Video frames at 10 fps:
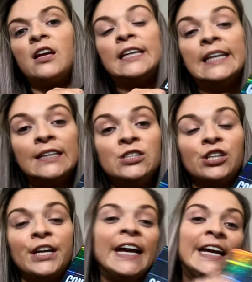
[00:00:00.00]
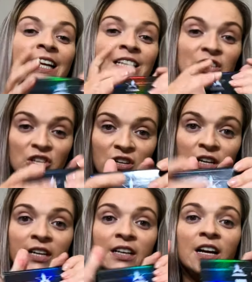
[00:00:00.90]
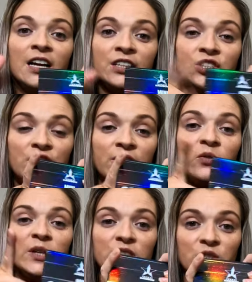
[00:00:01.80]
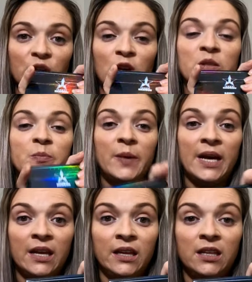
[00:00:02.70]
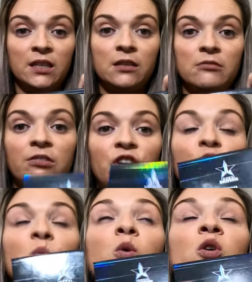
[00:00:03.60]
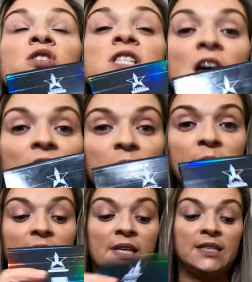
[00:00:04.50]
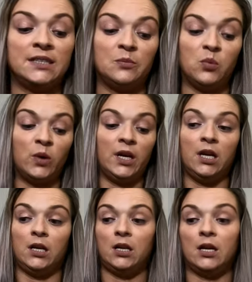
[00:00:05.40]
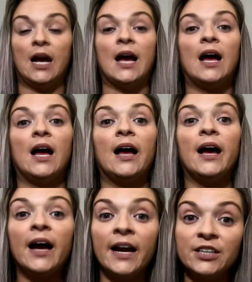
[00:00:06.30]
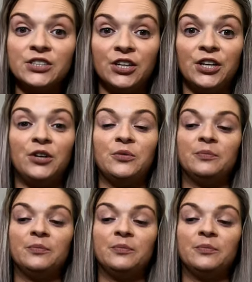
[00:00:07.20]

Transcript: Get your hands on Jeffree Star's palette. You will not be disappointed. I assure you.